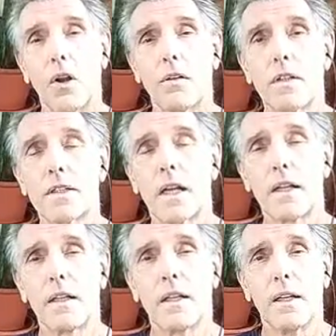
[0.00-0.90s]
of a
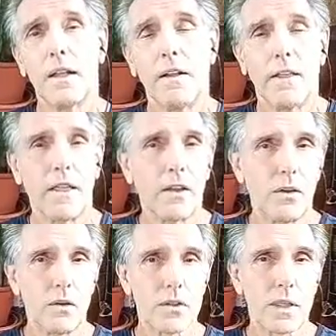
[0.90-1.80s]
sudden
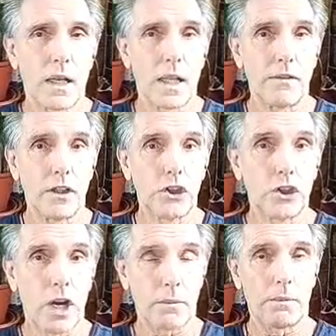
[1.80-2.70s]
you start having
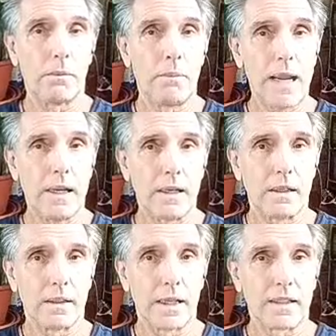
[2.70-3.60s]
sharp pain,
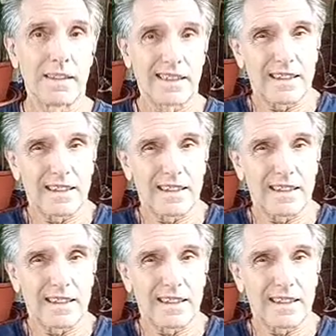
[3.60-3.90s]
like